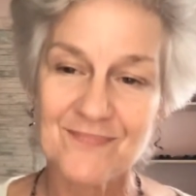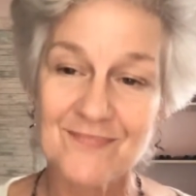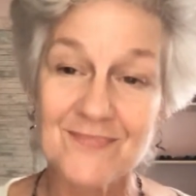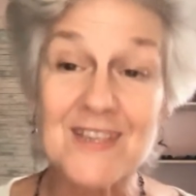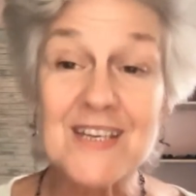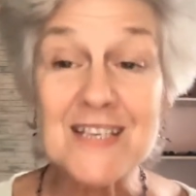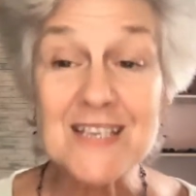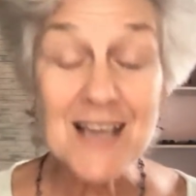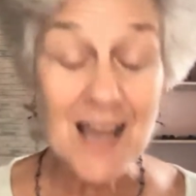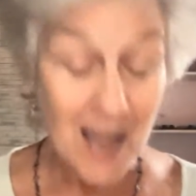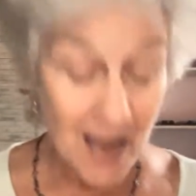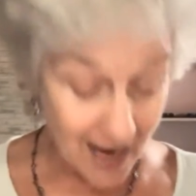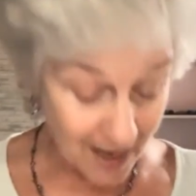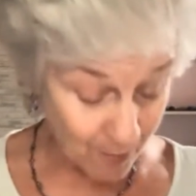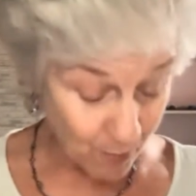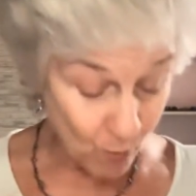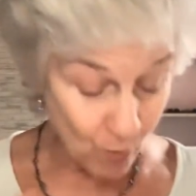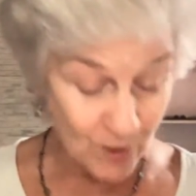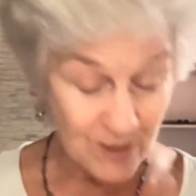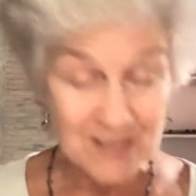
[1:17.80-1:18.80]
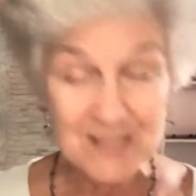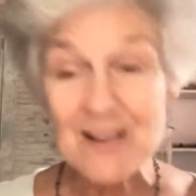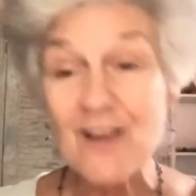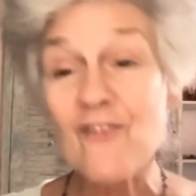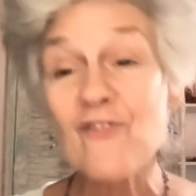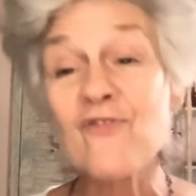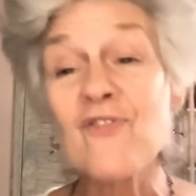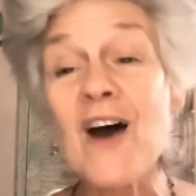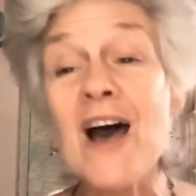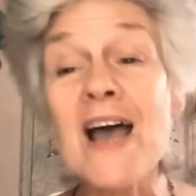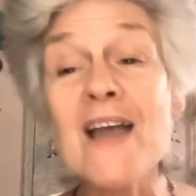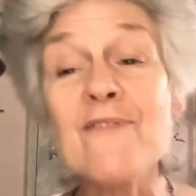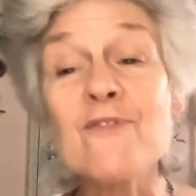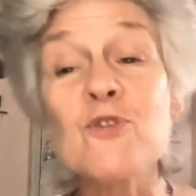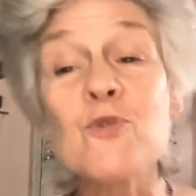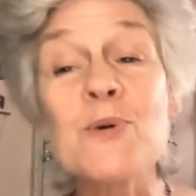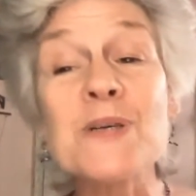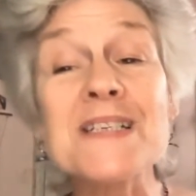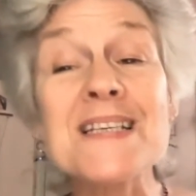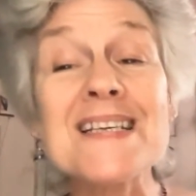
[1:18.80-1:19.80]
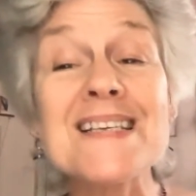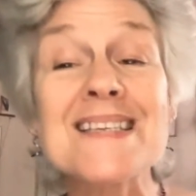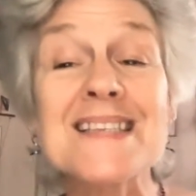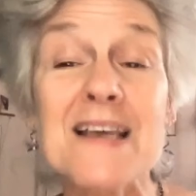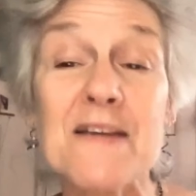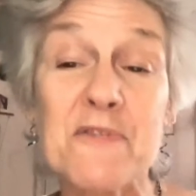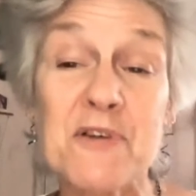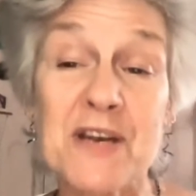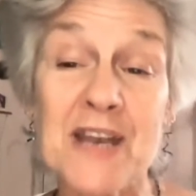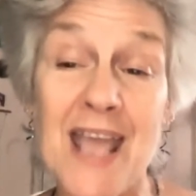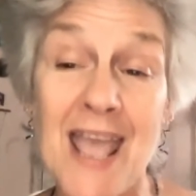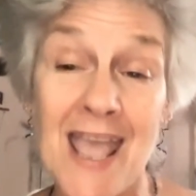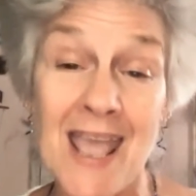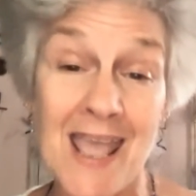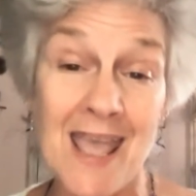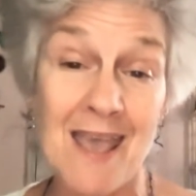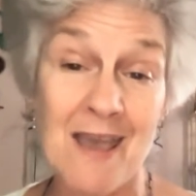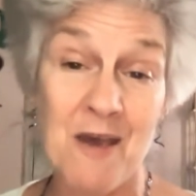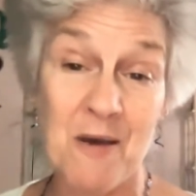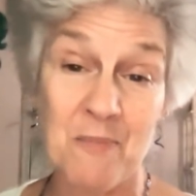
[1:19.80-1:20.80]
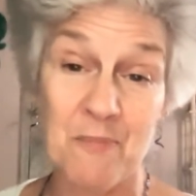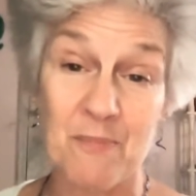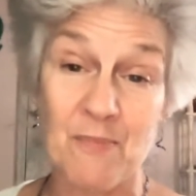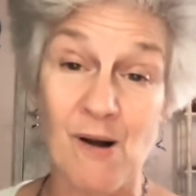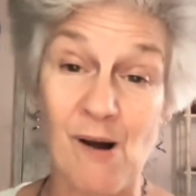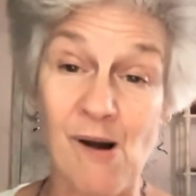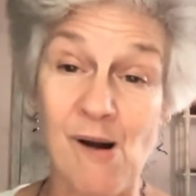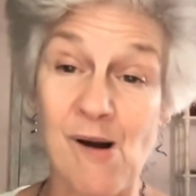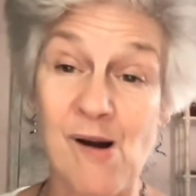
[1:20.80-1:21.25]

The time was 5:27 a.m.